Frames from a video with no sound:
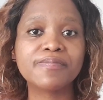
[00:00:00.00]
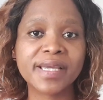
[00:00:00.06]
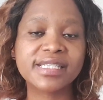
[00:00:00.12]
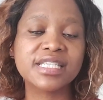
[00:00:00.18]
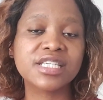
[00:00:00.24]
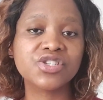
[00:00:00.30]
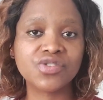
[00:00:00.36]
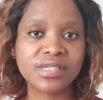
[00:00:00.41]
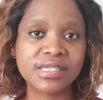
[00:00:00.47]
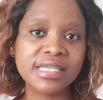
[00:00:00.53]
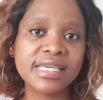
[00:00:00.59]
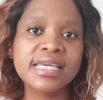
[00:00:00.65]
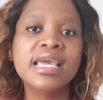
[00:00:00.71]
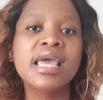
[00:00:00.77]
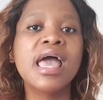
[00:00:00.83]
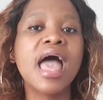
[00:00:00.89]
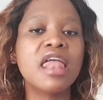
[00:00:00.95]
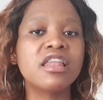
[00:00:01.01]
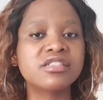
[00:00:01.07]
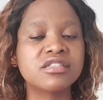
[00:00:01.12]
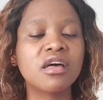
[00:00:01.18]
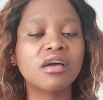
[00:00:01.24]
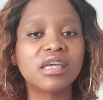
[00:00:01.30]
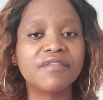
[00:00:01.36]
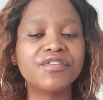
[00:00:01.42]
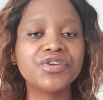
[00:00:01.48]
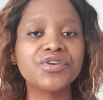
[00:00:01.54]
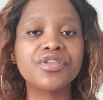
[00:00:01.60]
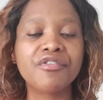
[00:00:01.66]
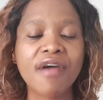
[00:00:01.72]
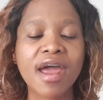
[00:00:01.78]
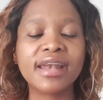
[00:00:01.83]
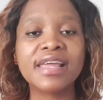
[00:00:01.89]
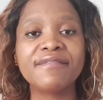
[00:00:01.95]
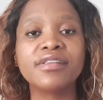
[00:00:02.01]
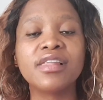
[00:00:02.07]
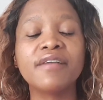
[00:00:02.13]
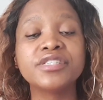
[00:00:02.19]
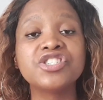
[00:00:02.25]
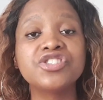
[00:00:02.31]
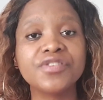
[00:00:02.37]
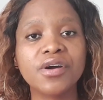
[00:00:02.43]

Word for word: expecting to see, and it's not giving you the right level of,